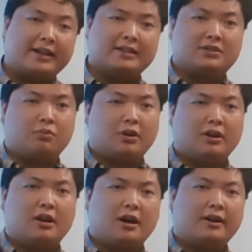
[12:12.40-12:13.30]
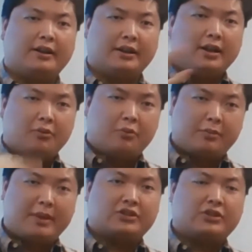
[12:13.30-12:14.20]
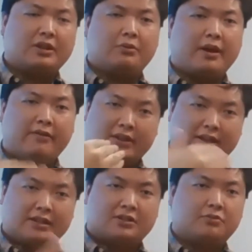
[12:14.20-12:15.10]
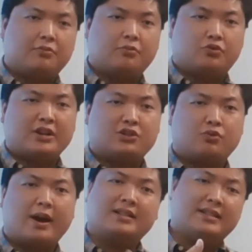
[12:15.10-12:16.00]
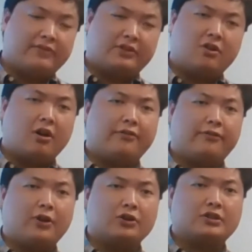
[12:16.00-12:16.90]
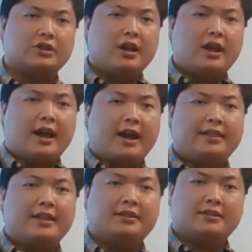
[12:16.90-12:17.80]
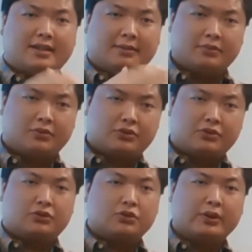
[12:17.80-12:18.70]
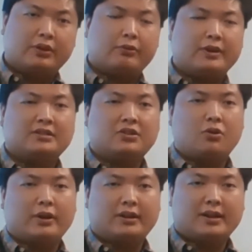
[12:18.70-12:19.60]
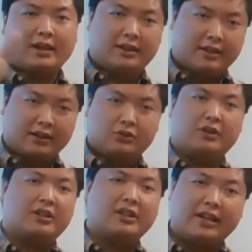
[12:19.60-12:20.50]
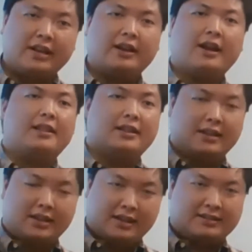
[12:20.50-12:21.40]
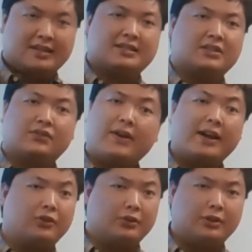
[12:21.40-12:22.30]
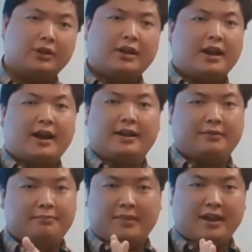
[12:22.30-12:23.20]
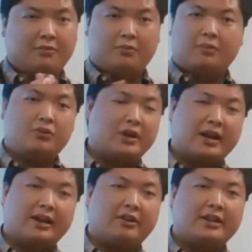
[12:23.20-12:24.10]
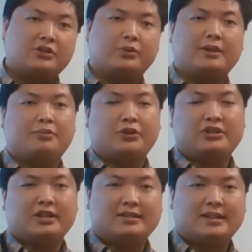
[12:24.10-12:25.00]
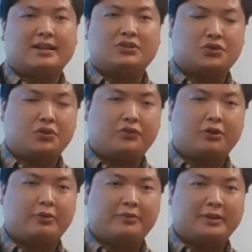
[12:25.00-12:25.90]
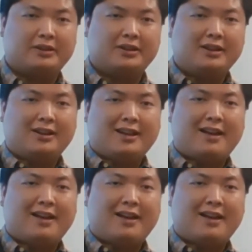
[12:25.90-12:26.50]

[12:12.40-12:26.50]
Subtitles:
blankets and whatnot, and we make sure that everything is dressed right, safety card first, and then team 2 and 3s go in, and then they do the cleaning, and then the ESS is final. And United Airlines really appreciates that, and so far we've been